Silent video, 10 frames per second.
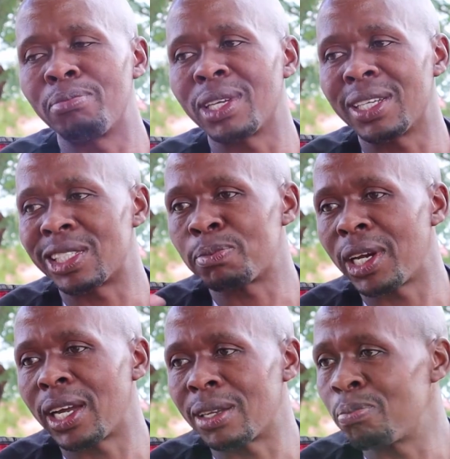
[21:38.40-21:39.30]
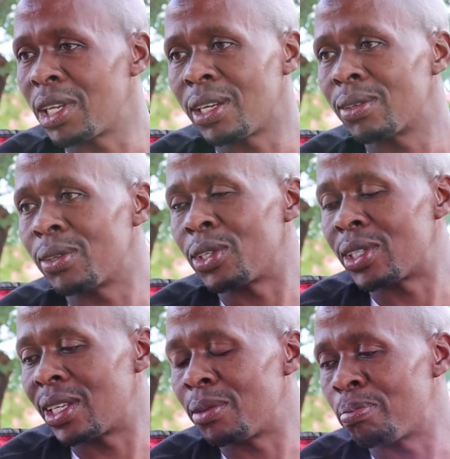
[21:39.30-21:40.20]
being inspired, meaning you
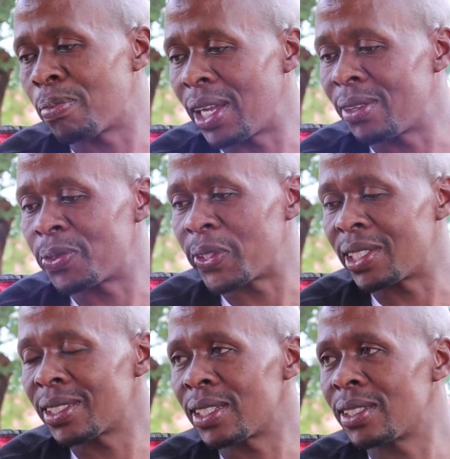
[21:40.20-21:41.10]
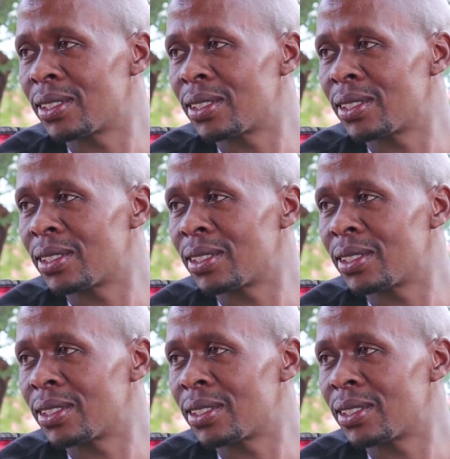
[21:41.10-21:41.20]
didn't plan for anything?